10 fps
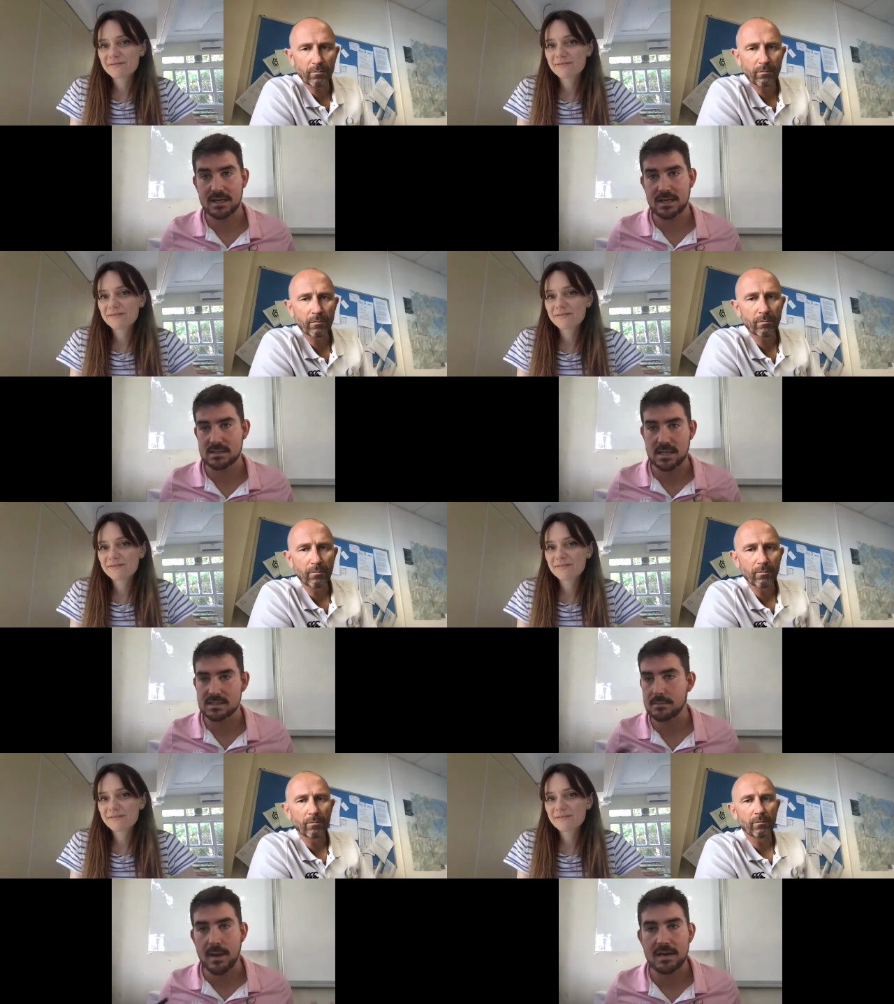Speaker 1: is, is
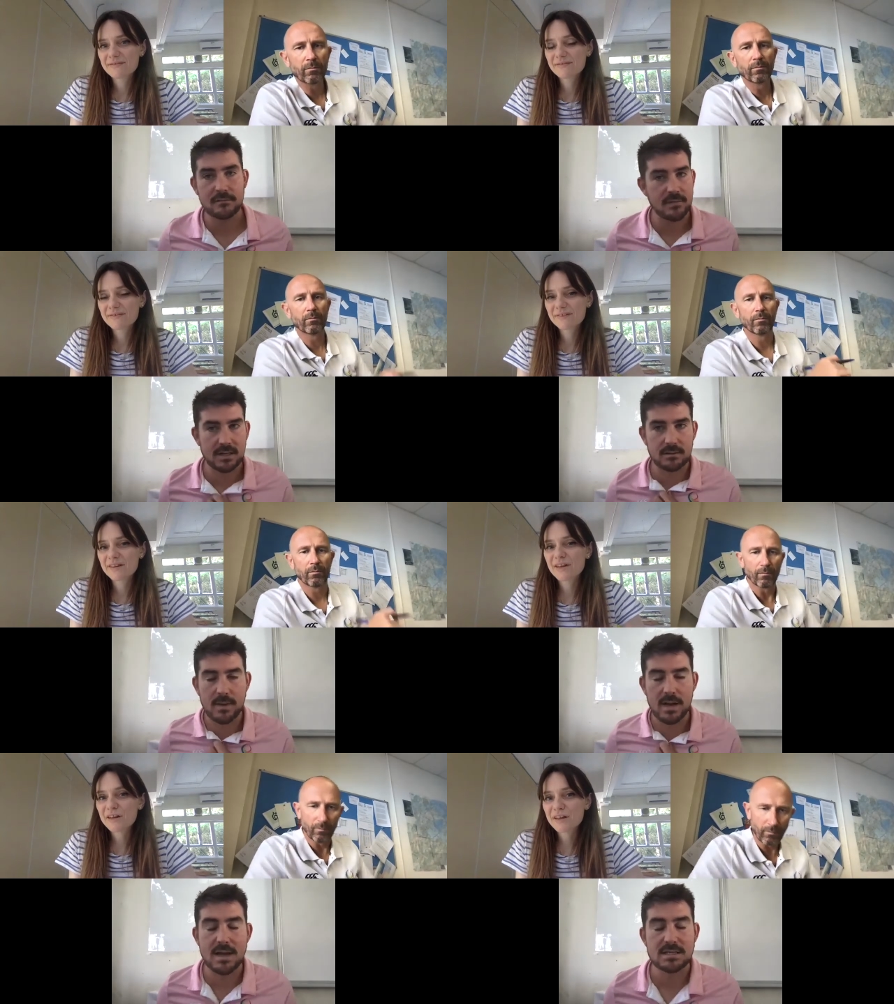the main thing, the
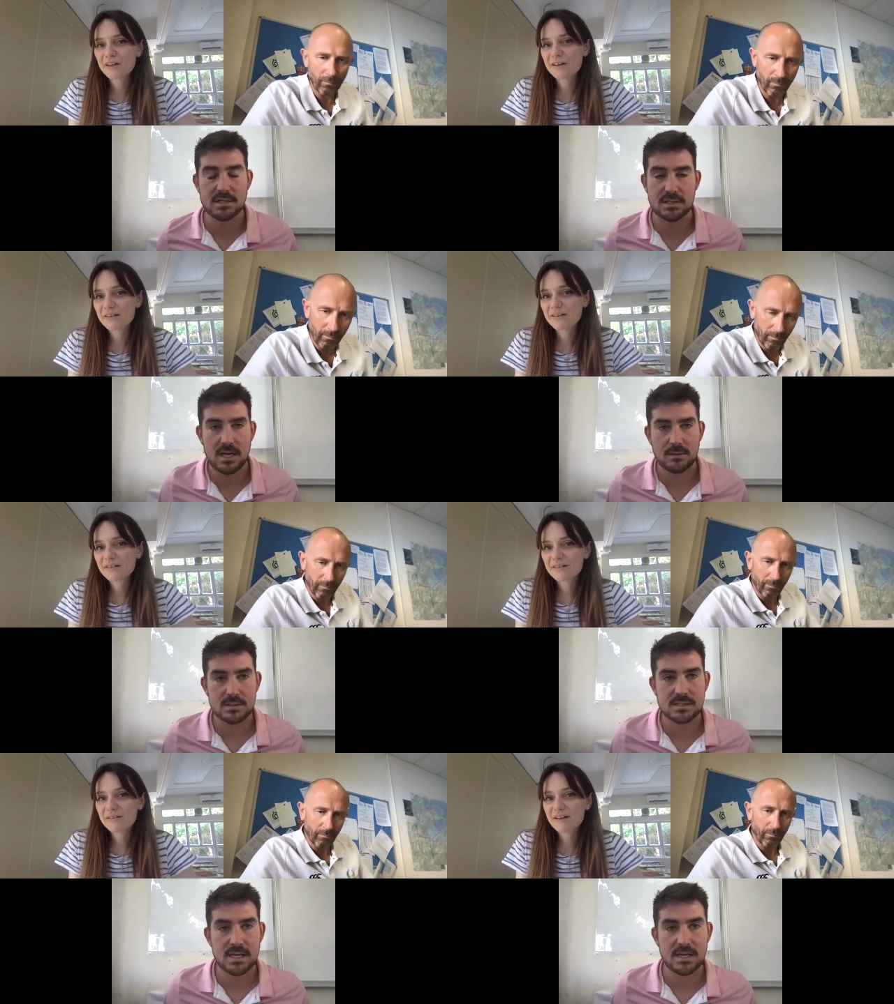main message that I would
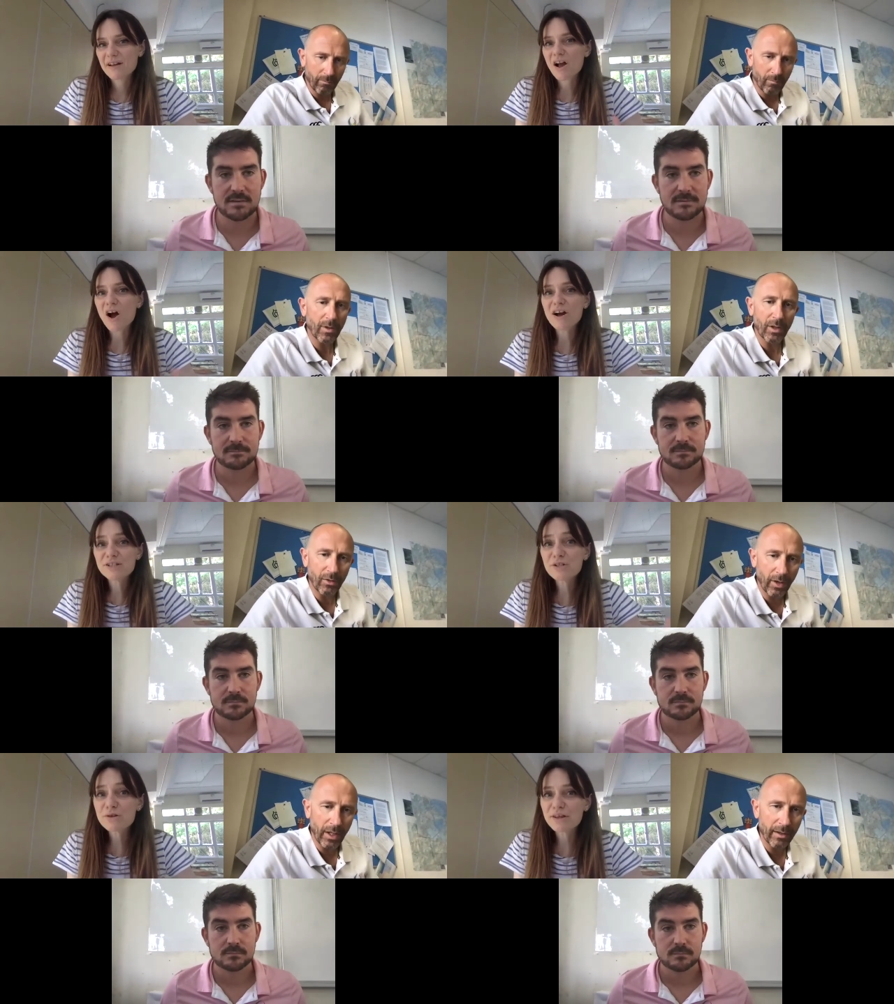say.
Speaker 2: I
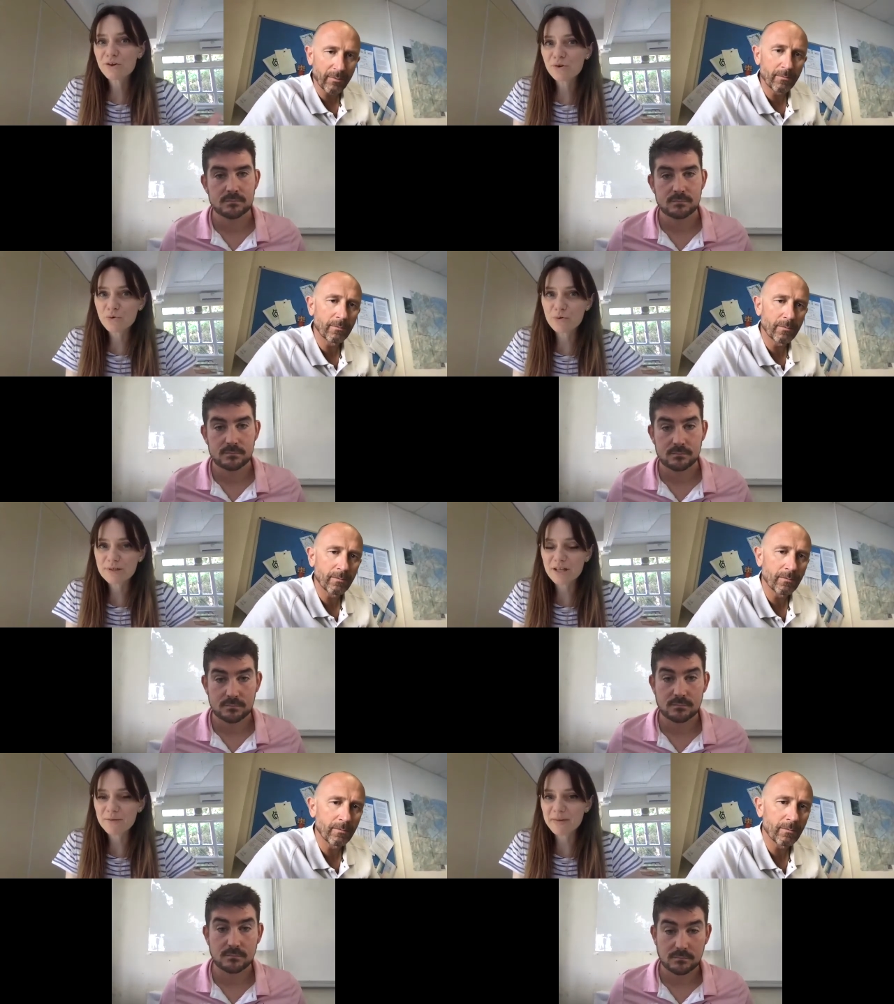do think you
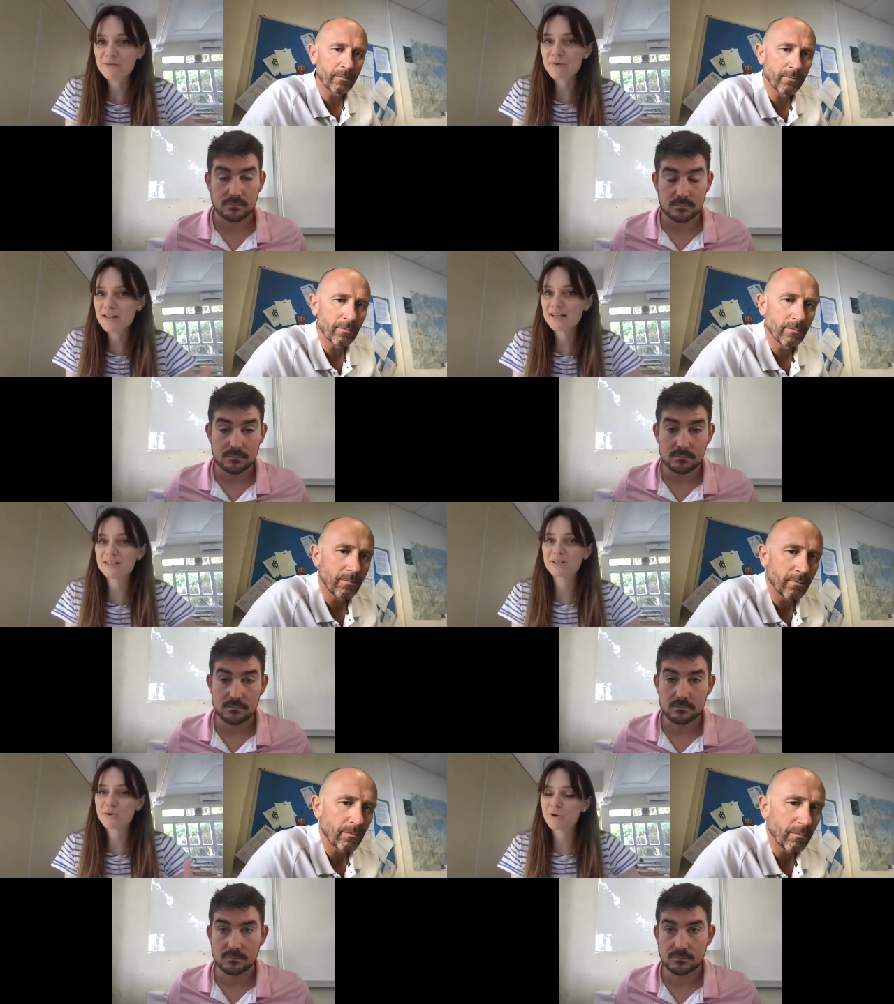can also make reading
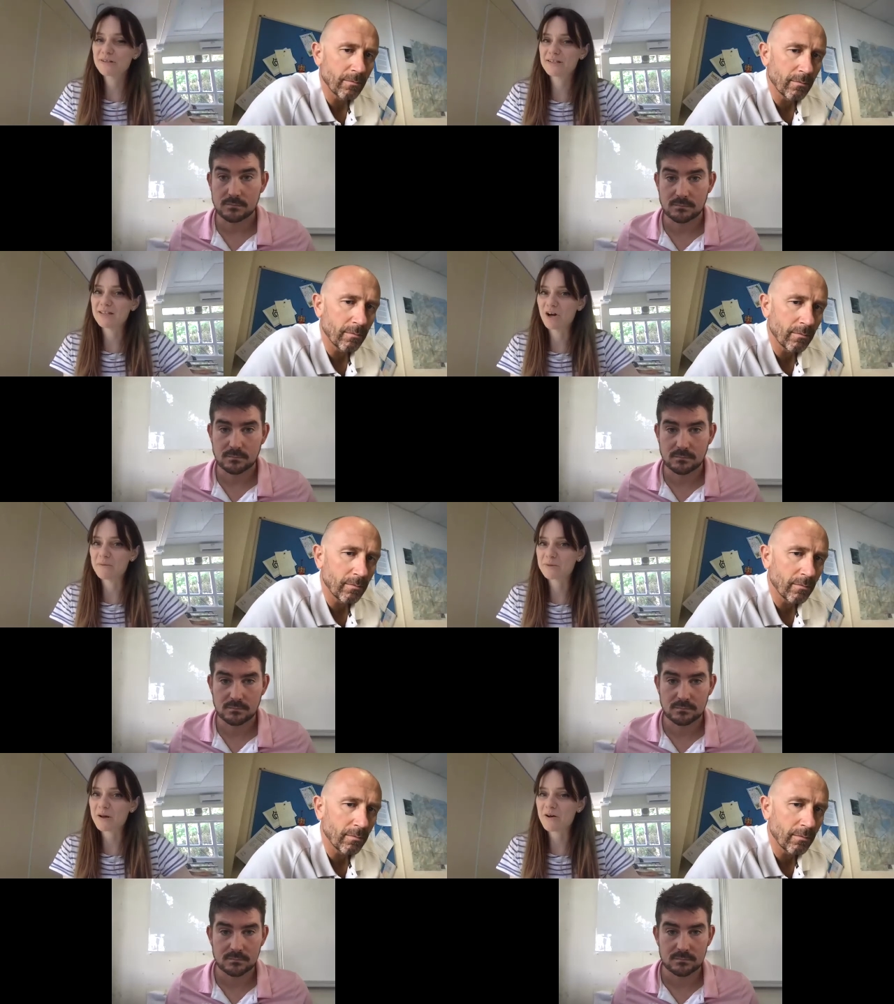into quality time
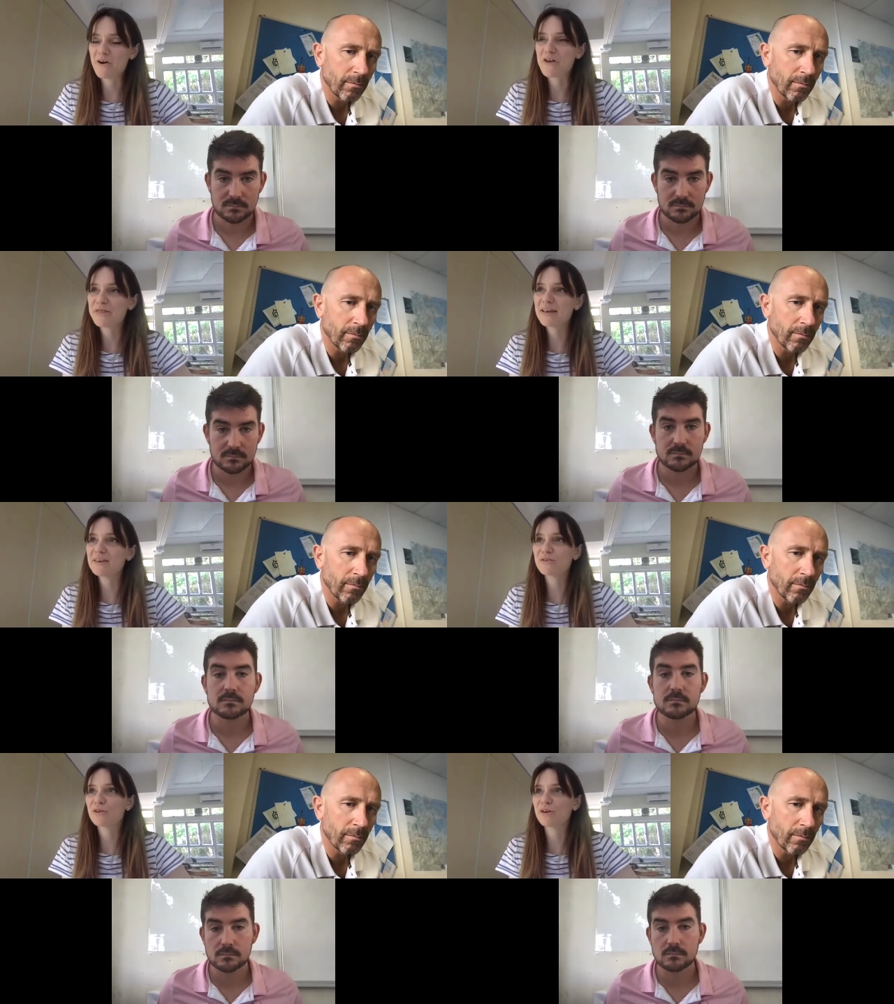as well. I
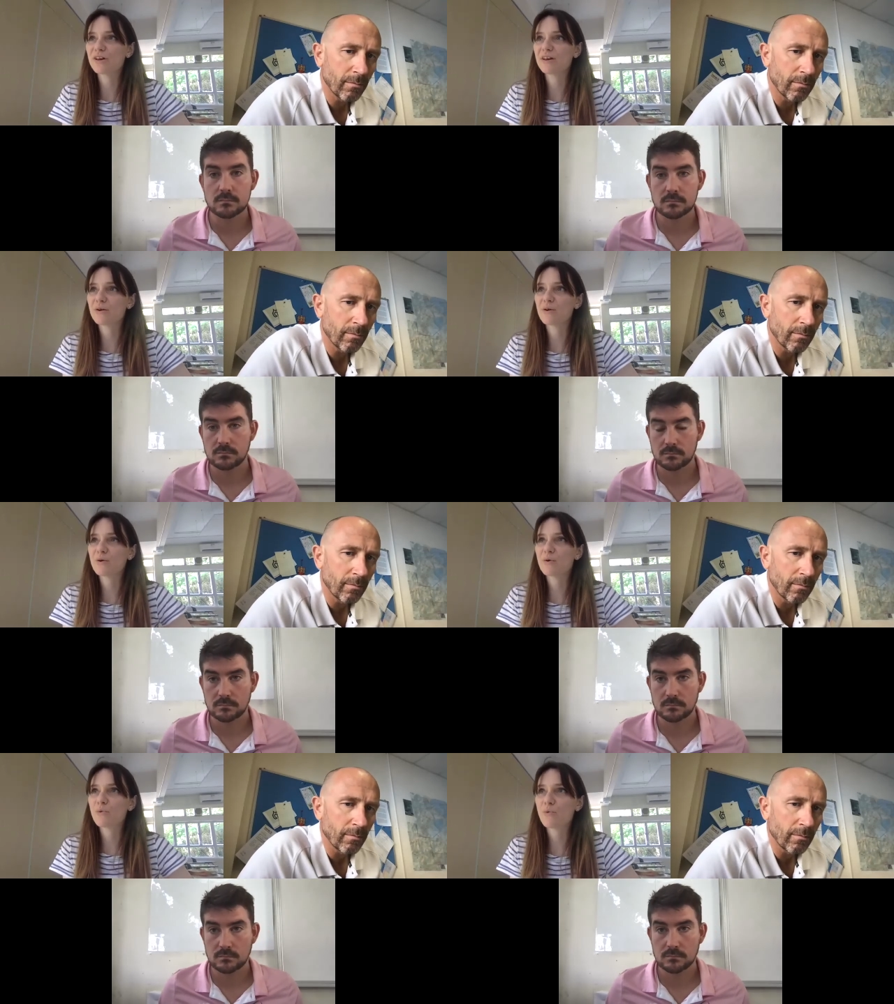think that
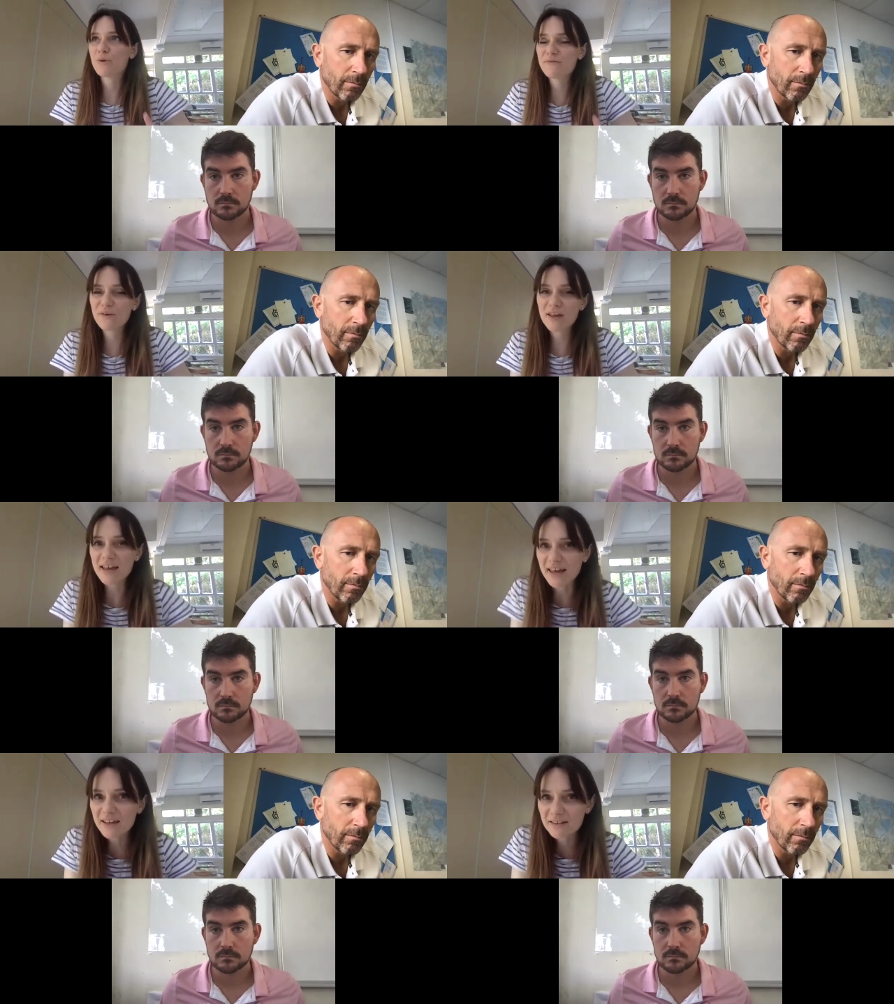we
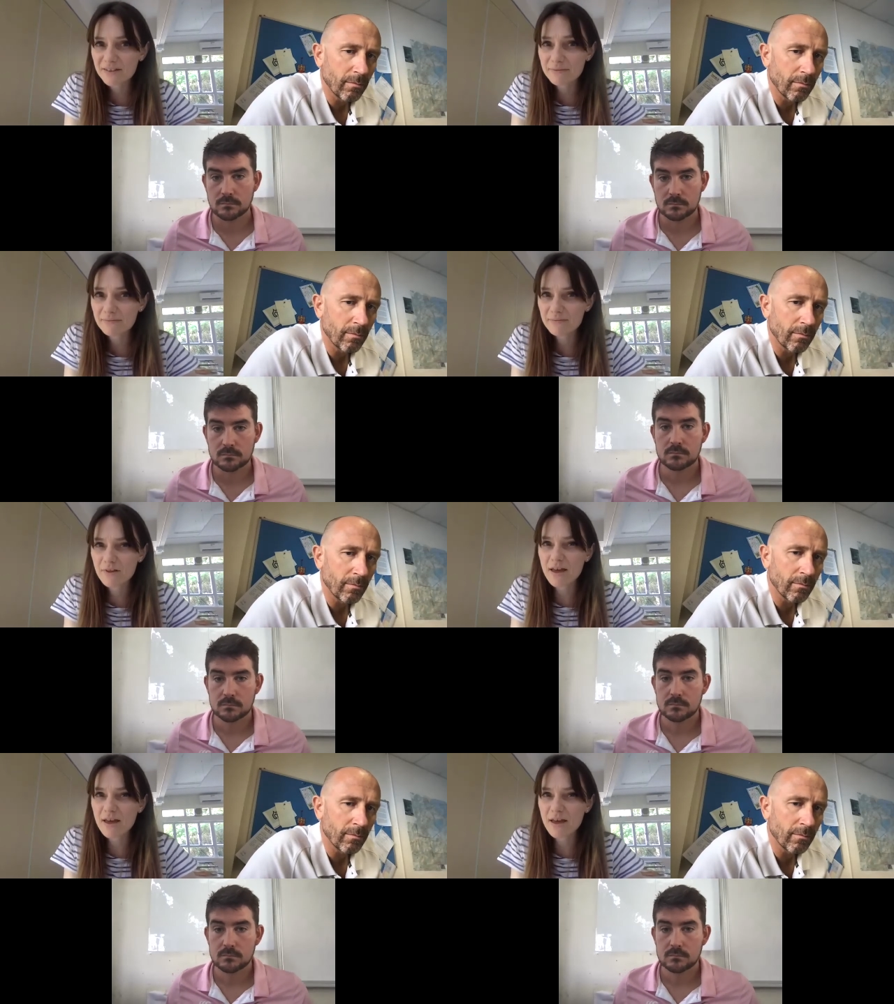forget that